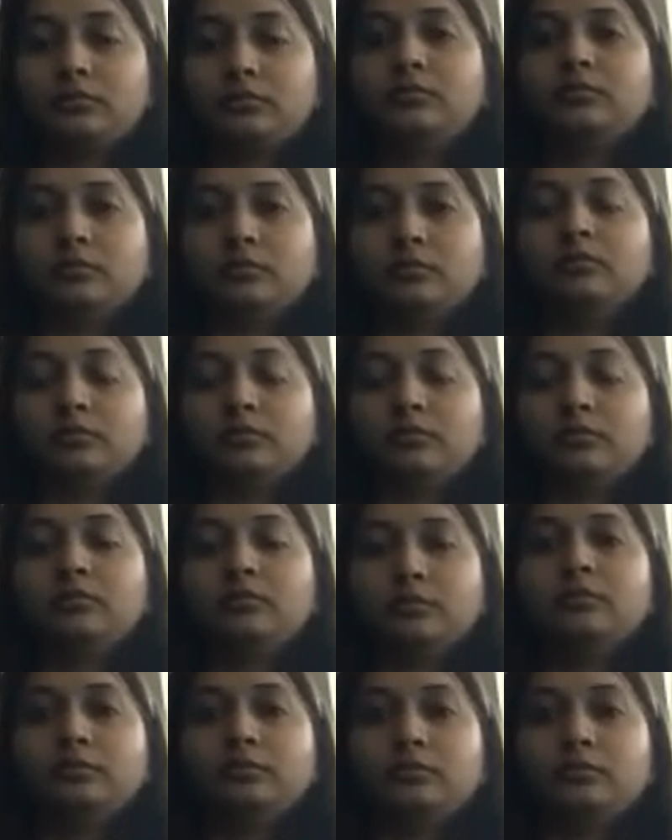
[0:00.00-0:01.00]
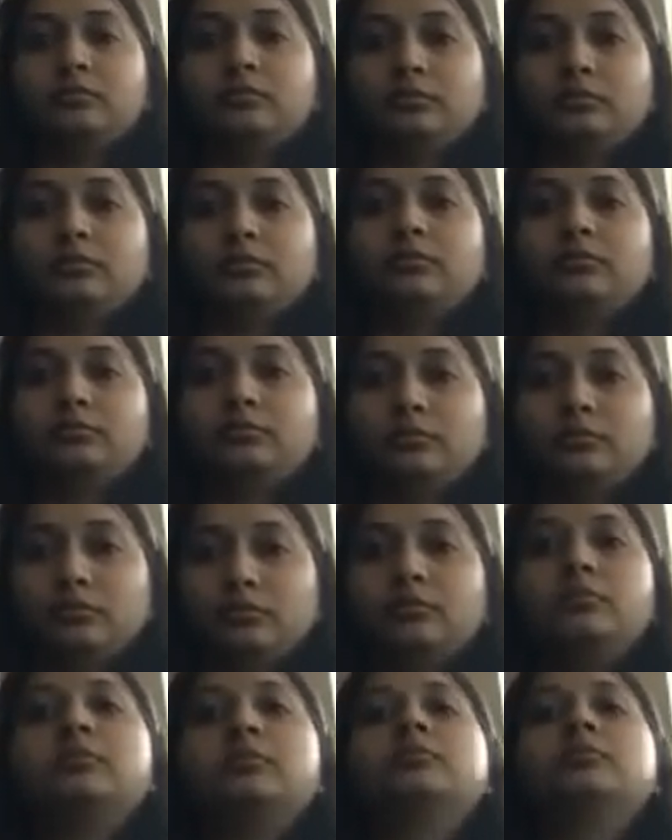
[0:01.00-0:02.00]

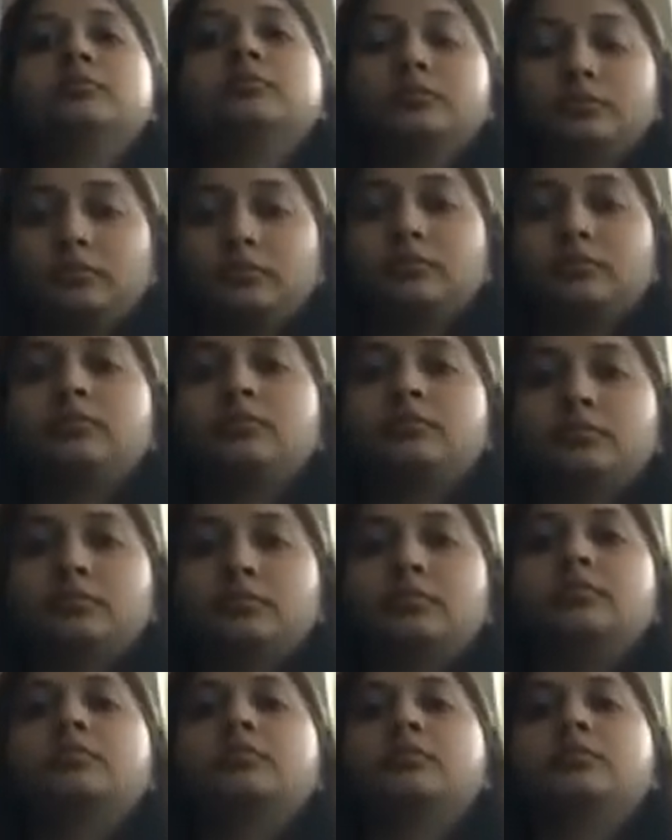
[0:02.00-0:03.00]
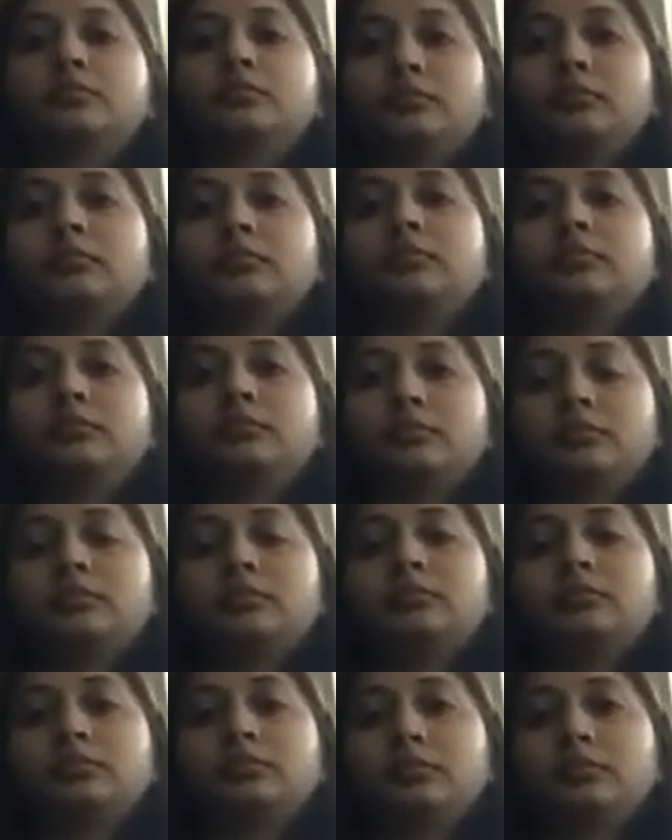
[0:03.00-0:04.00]

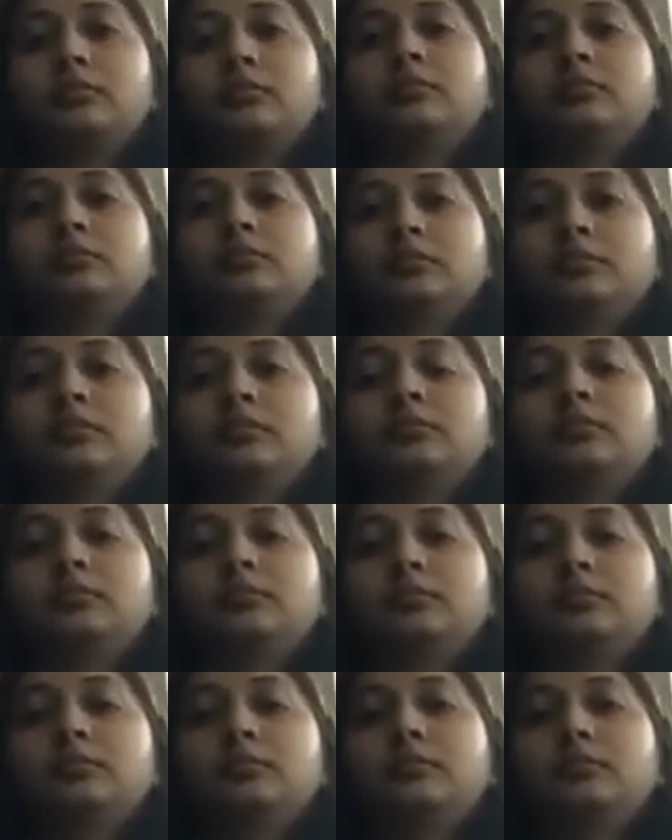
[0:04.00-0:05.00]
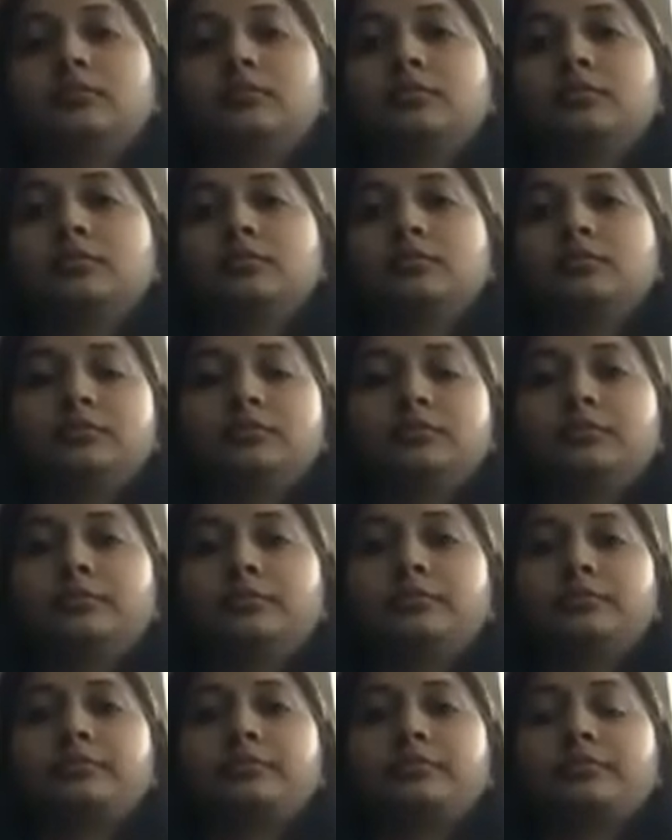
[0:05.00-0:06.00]

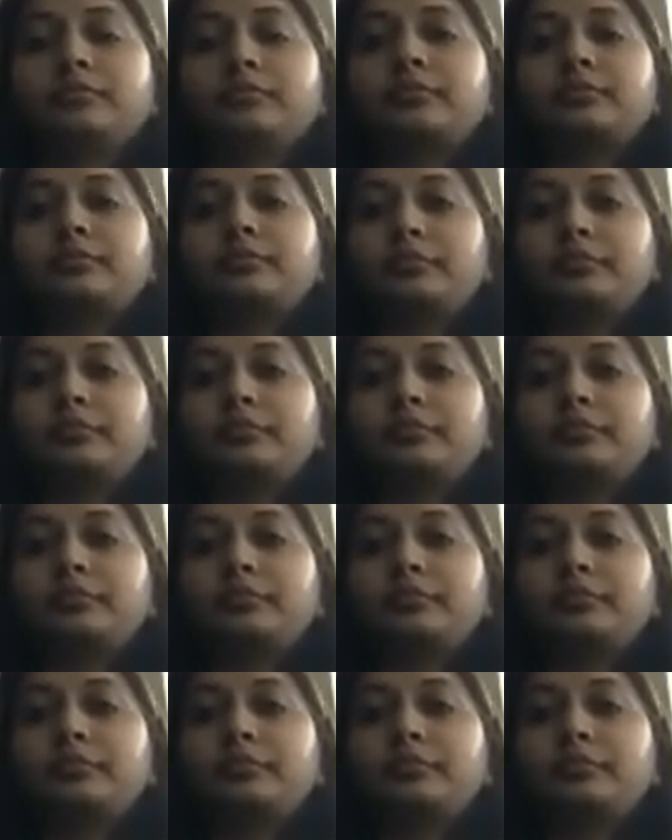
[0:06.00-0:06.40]
[no speech]